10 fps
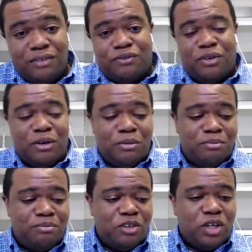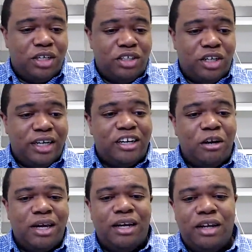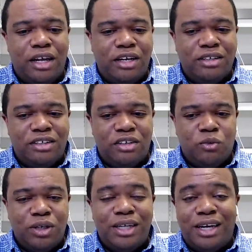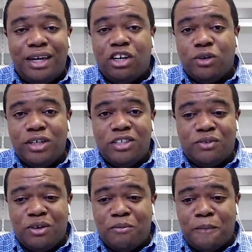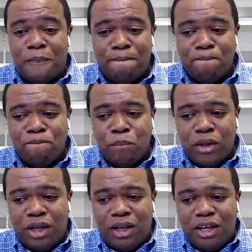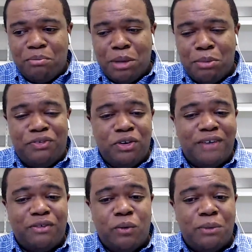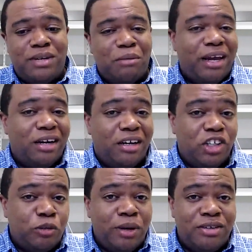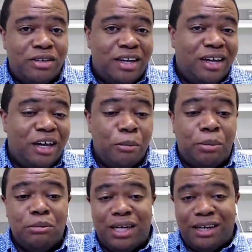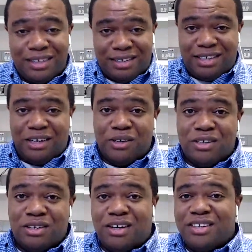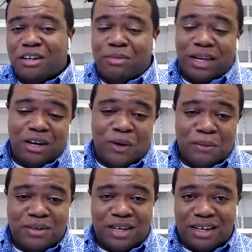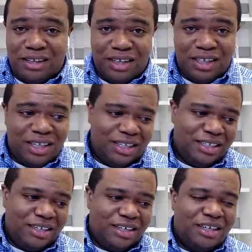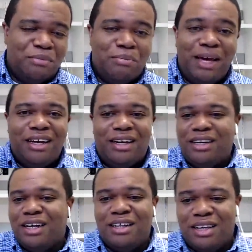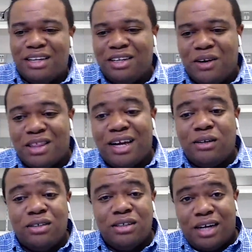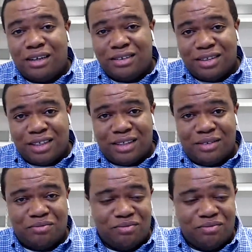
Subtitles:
Your income can really increase from, maybe if you have a website making $100 a day, implementing this secret sauce can make your website make $1,000 a day.